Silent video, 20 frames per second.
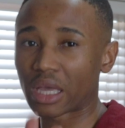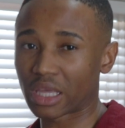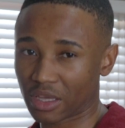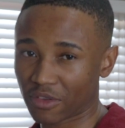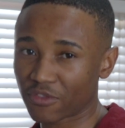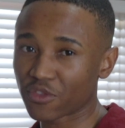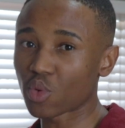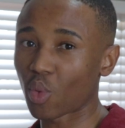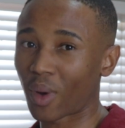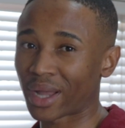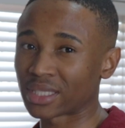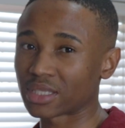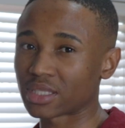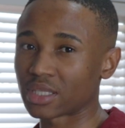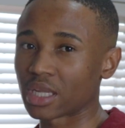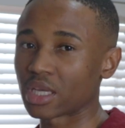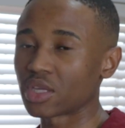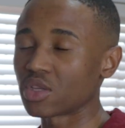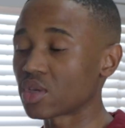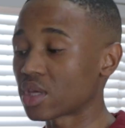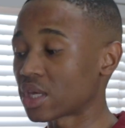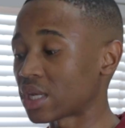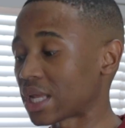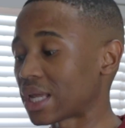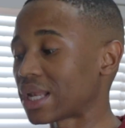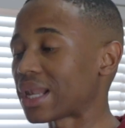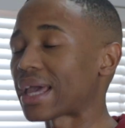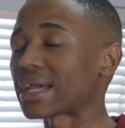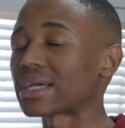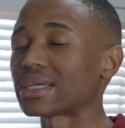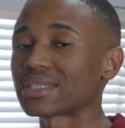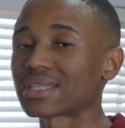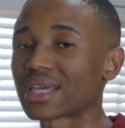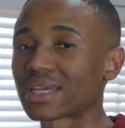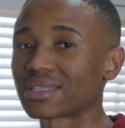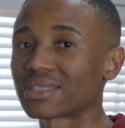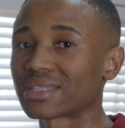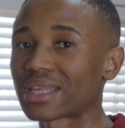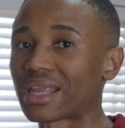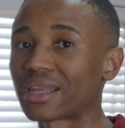if you want, you can add like a
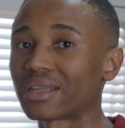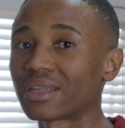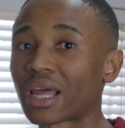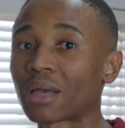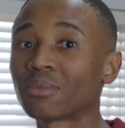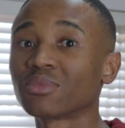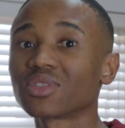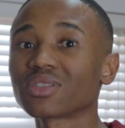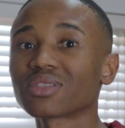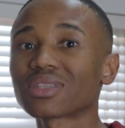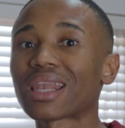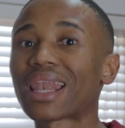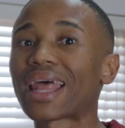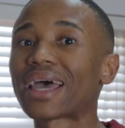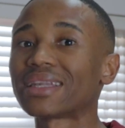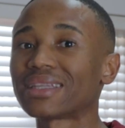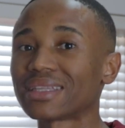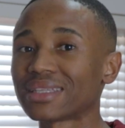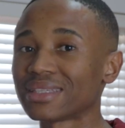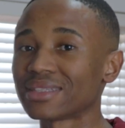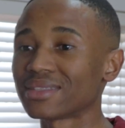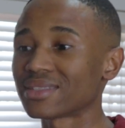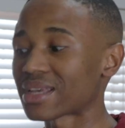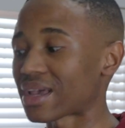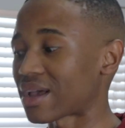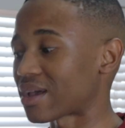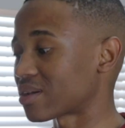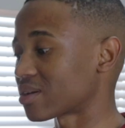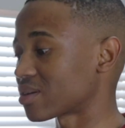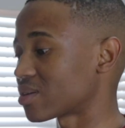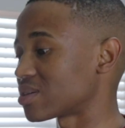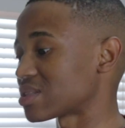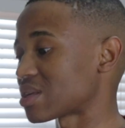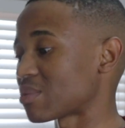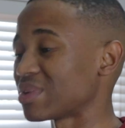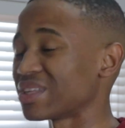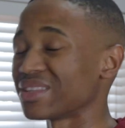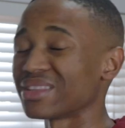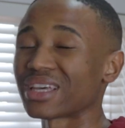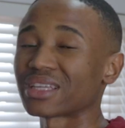side salad. I'm just a light eater because I
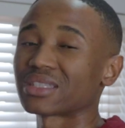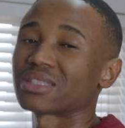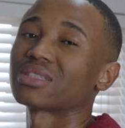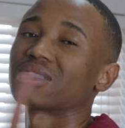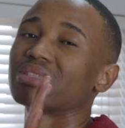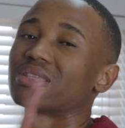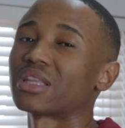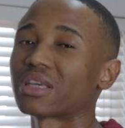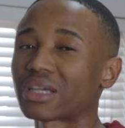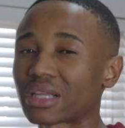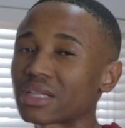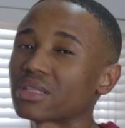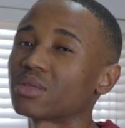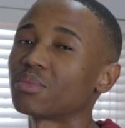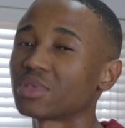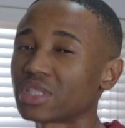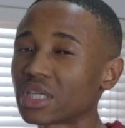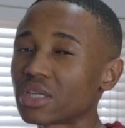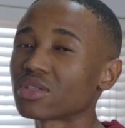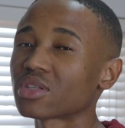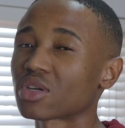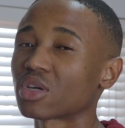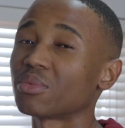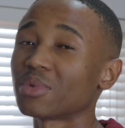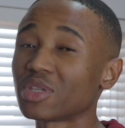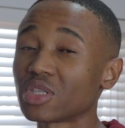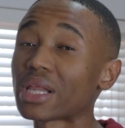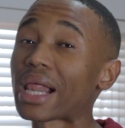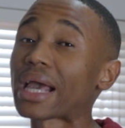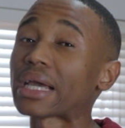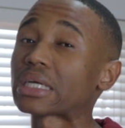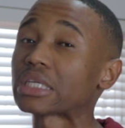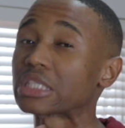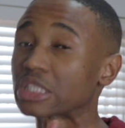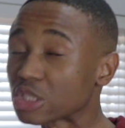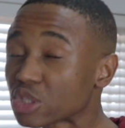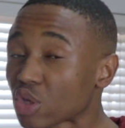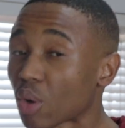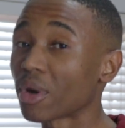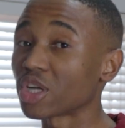mean that's like the potatoes are gonna be like
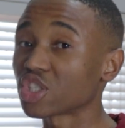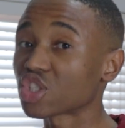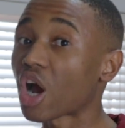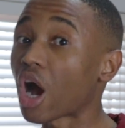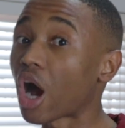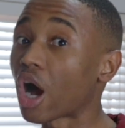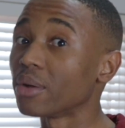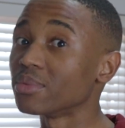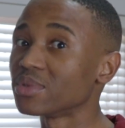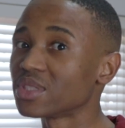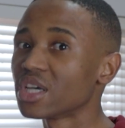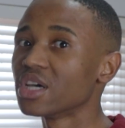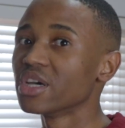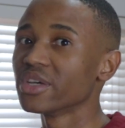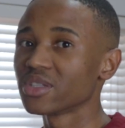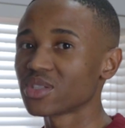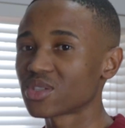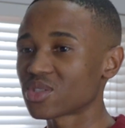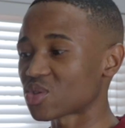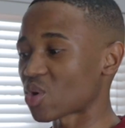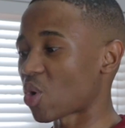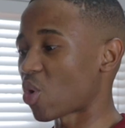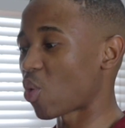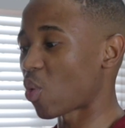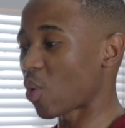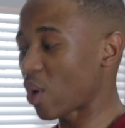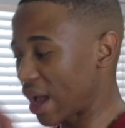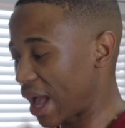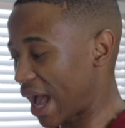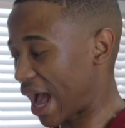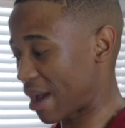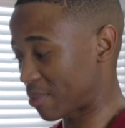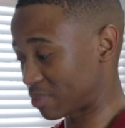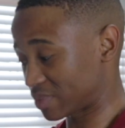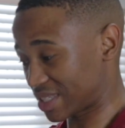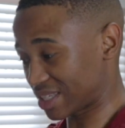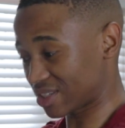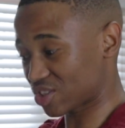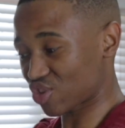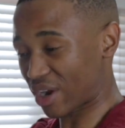so much carbs. So
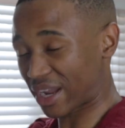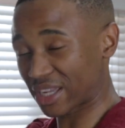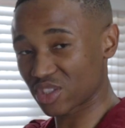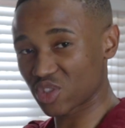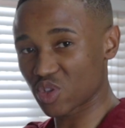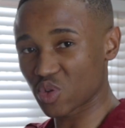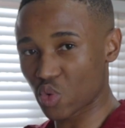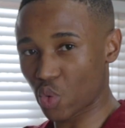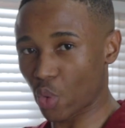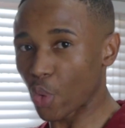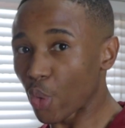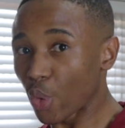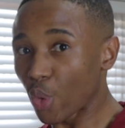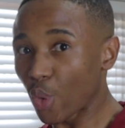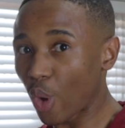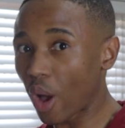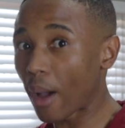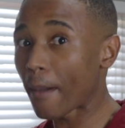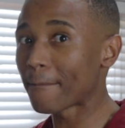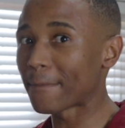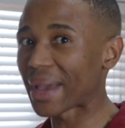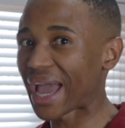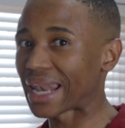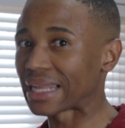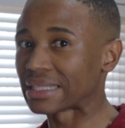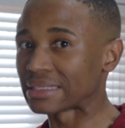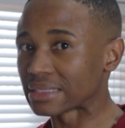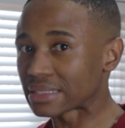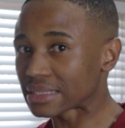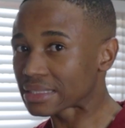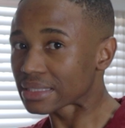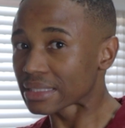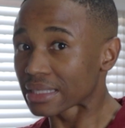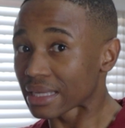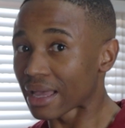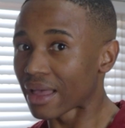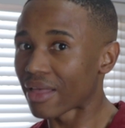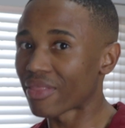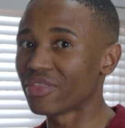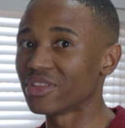I'm just trying to balance
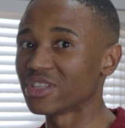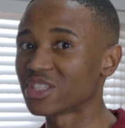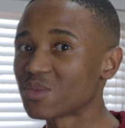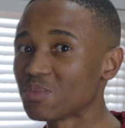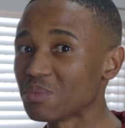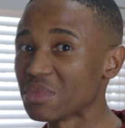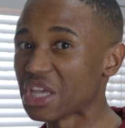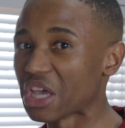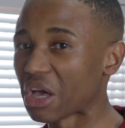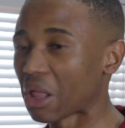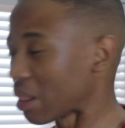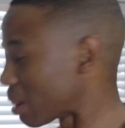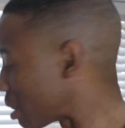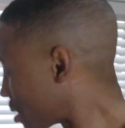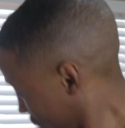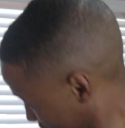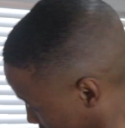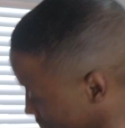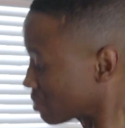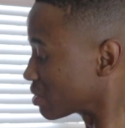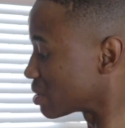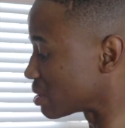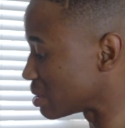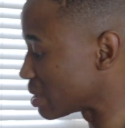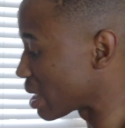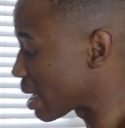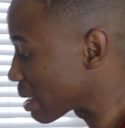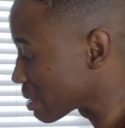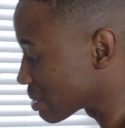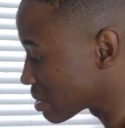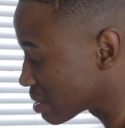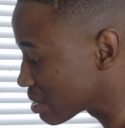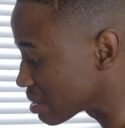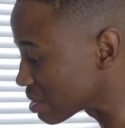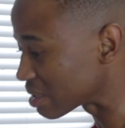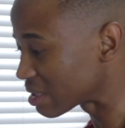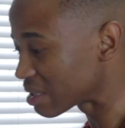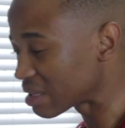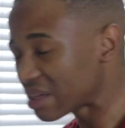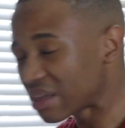this meal.
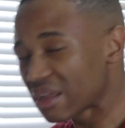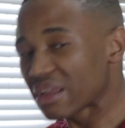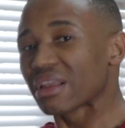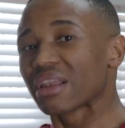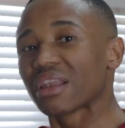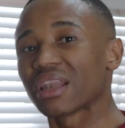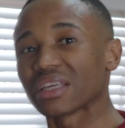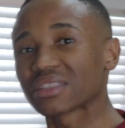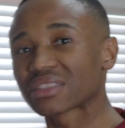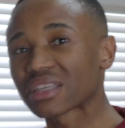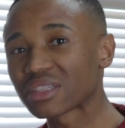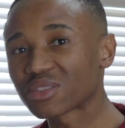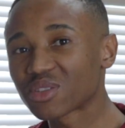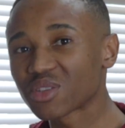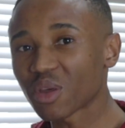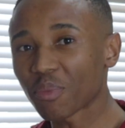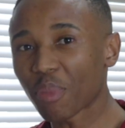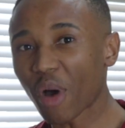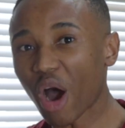Yes, let's get to the